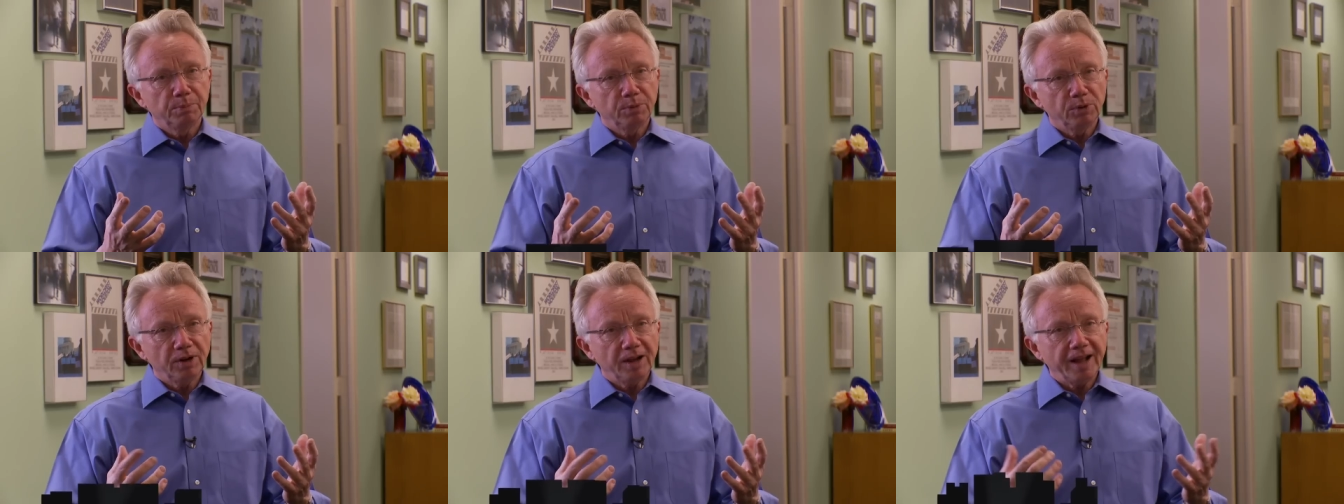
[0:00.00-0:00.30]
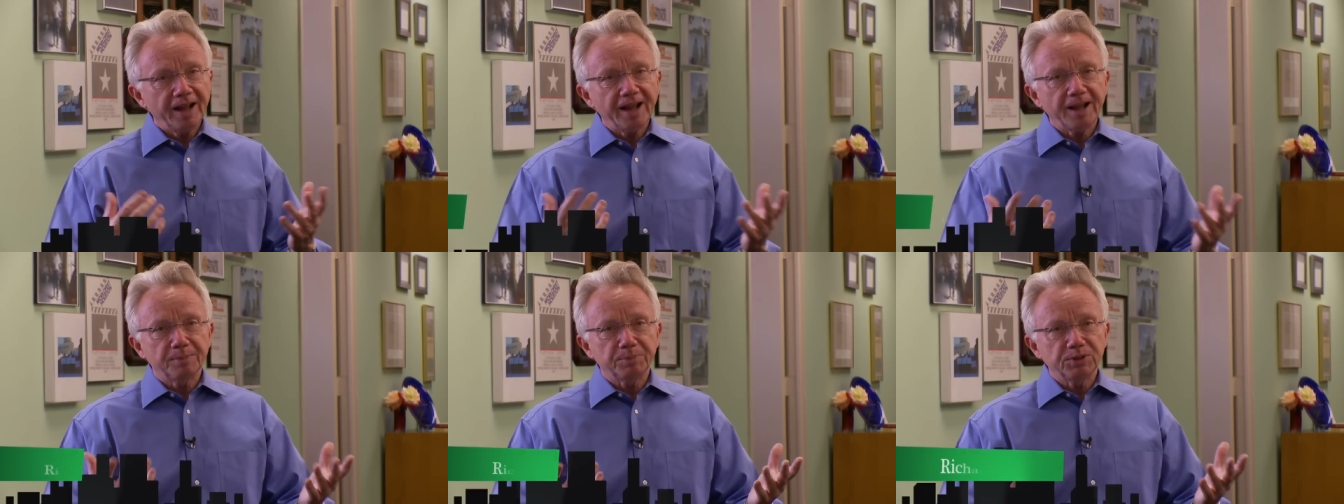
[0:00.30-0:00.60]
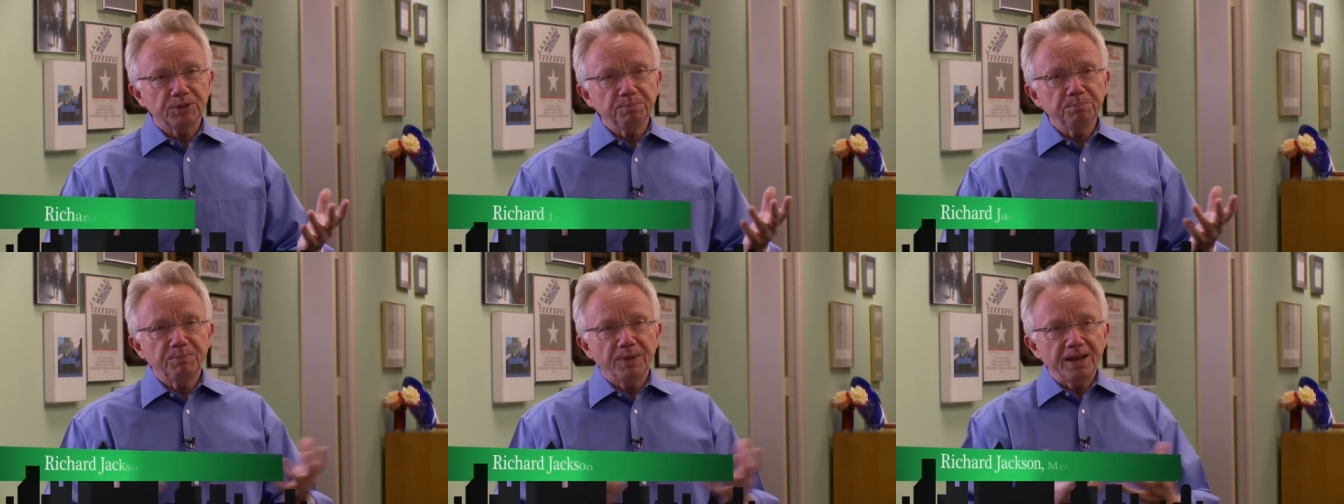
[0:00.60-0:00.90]
But
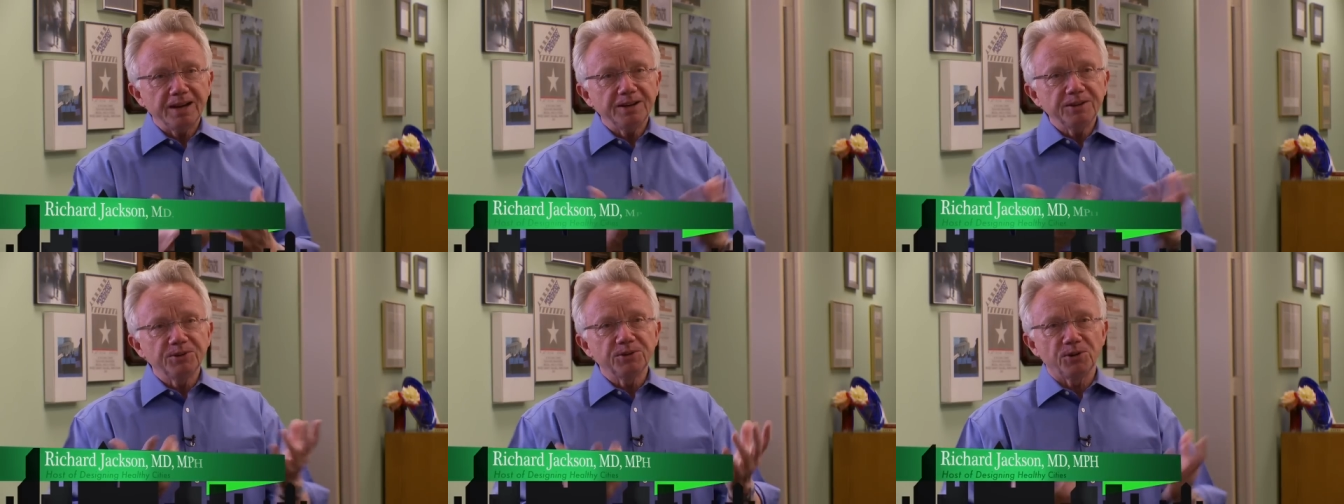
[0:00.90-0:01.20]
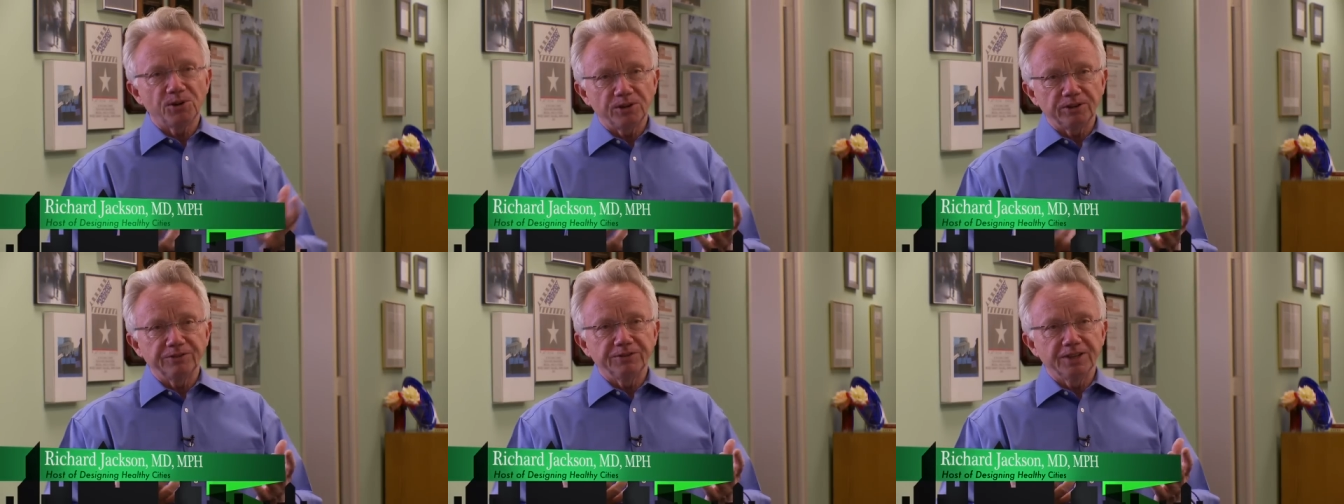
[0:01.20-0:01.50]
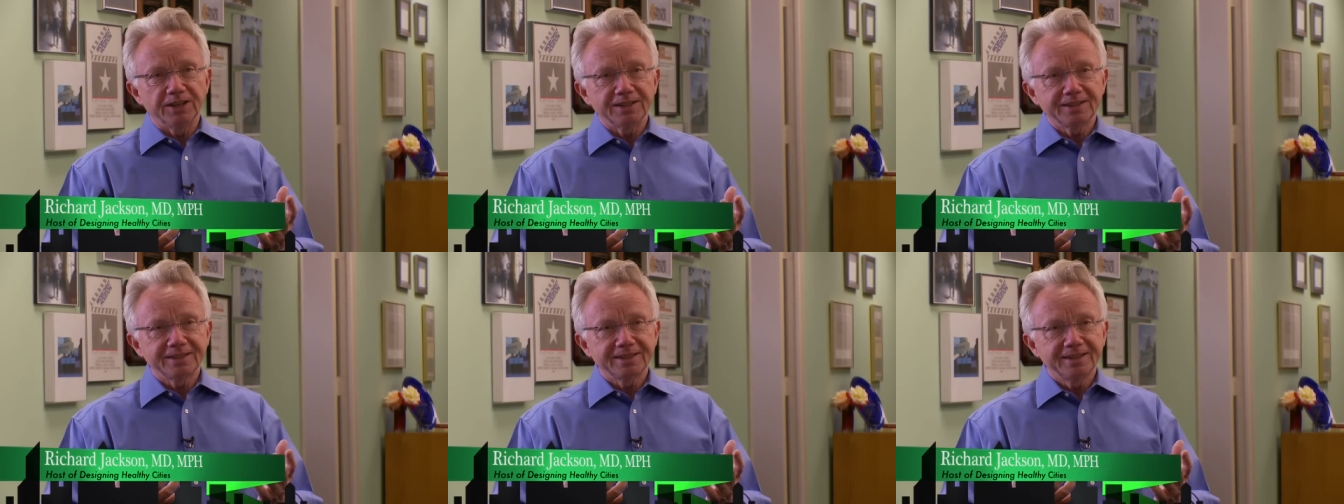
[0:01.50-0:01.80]
perhaps embedded in all of
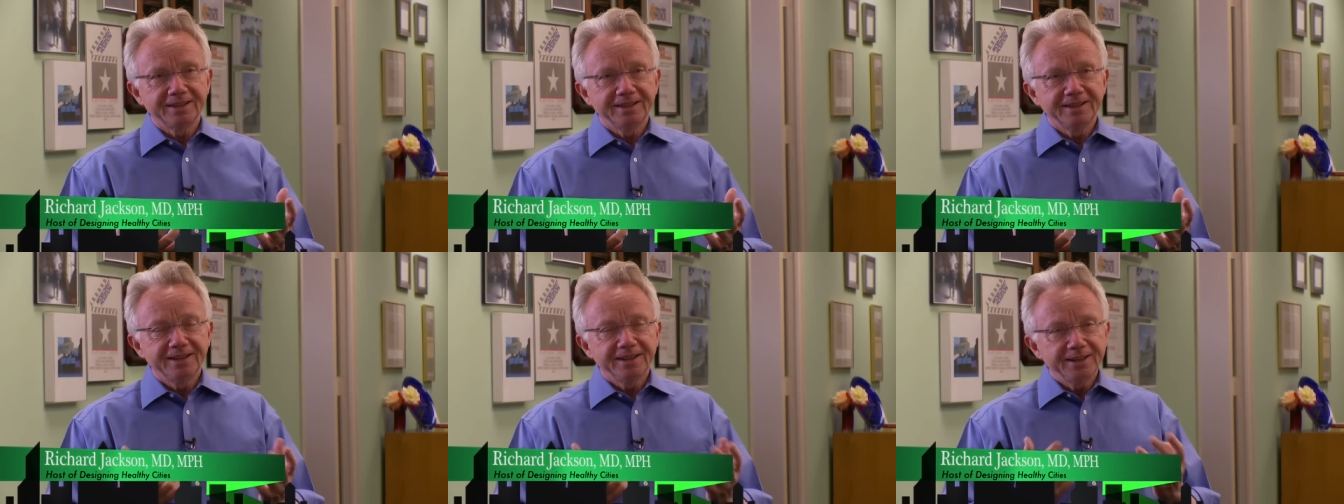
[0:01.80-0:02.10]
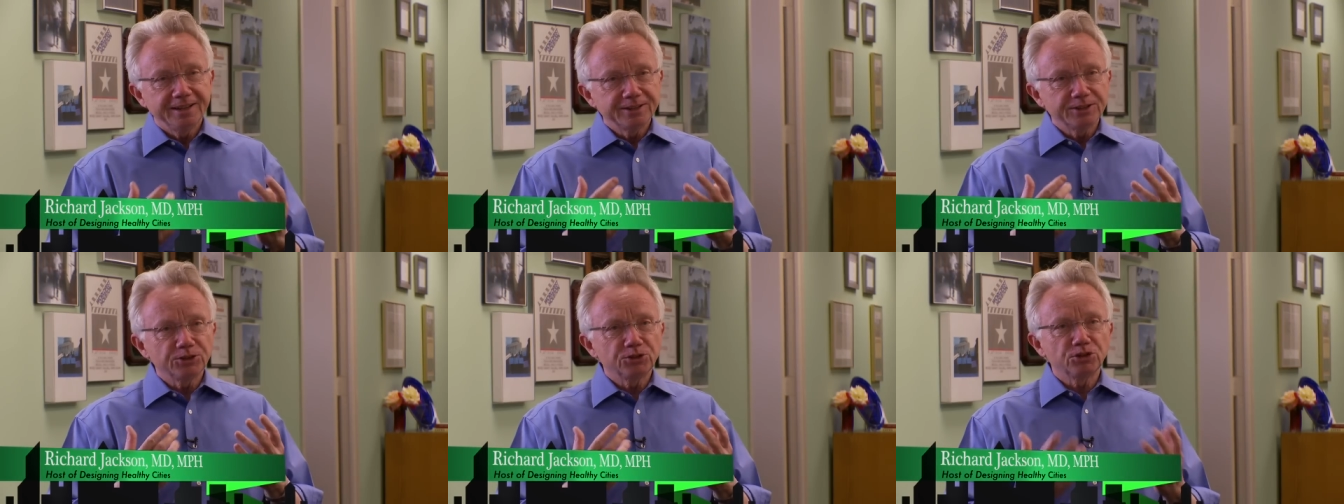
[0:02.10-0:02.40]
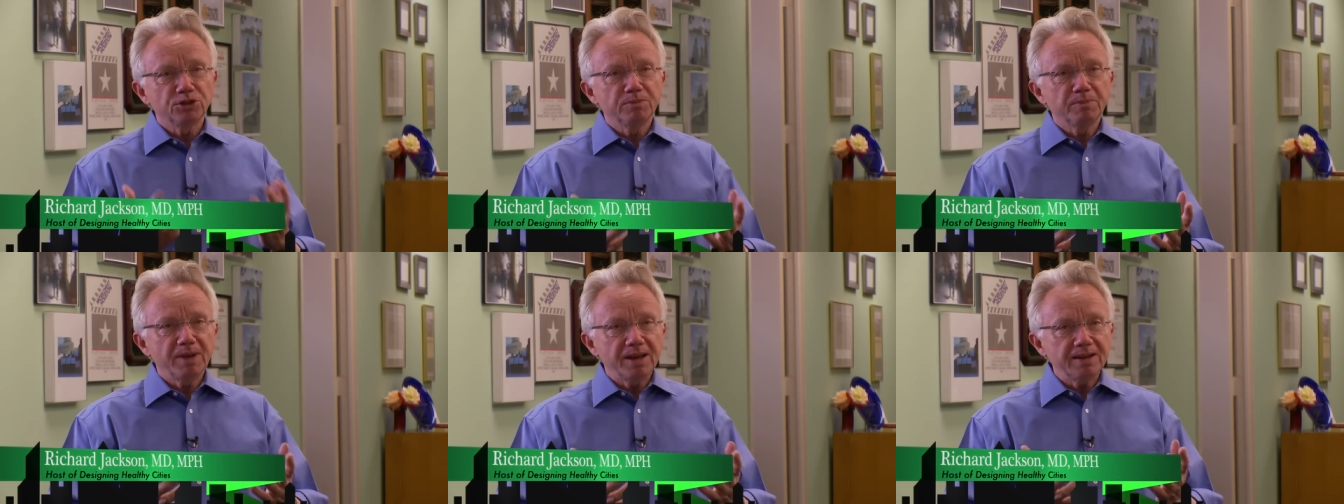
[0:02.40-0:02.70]
this is a
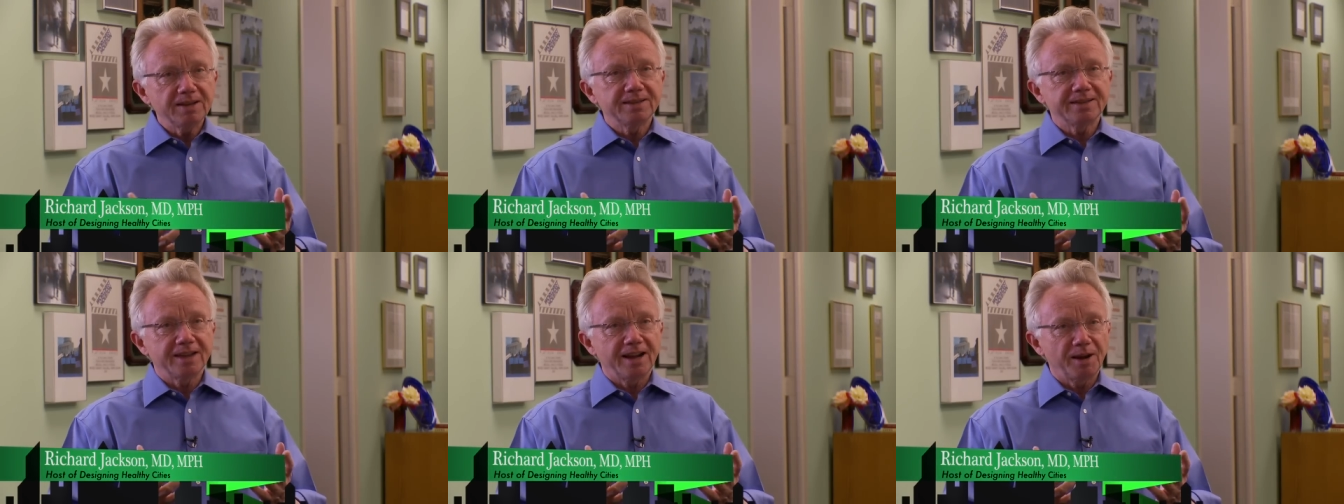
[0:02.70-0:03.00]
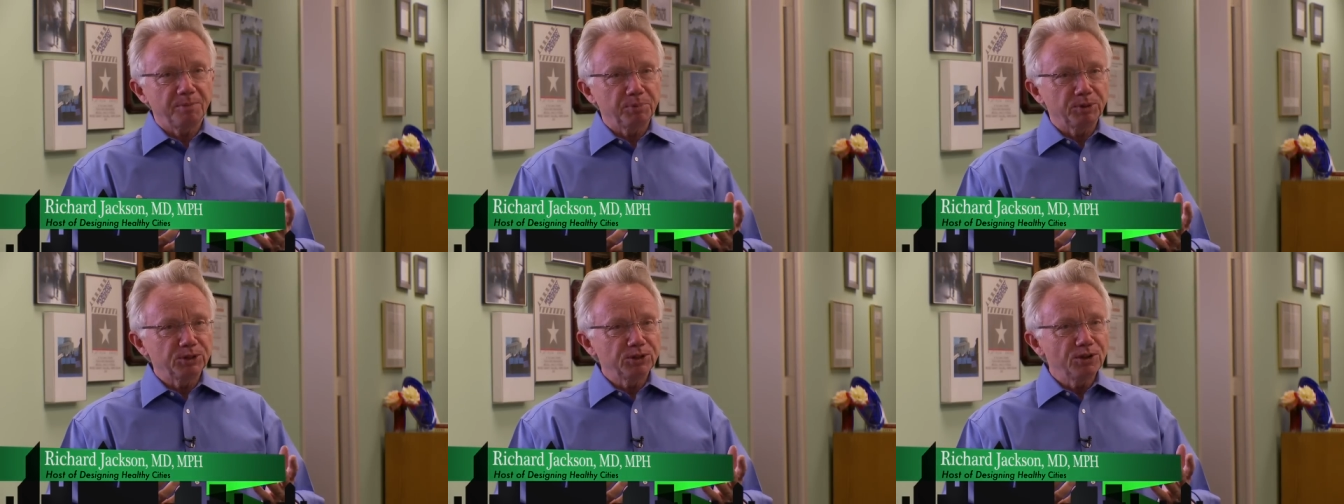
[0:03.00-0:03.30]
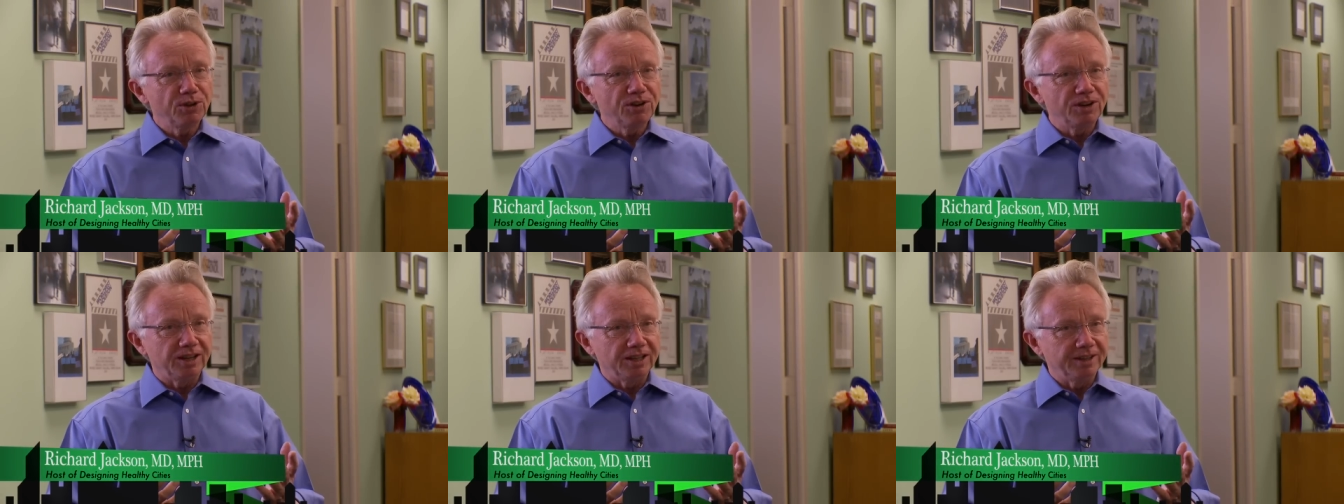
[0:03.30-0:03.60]
tremendous
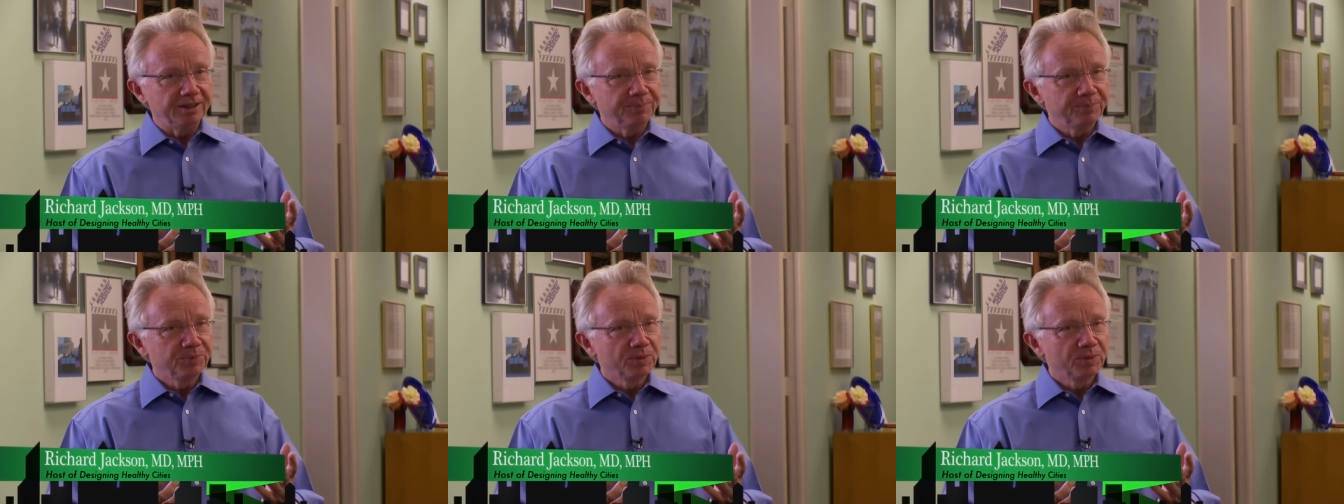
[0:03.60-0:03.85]
opportunity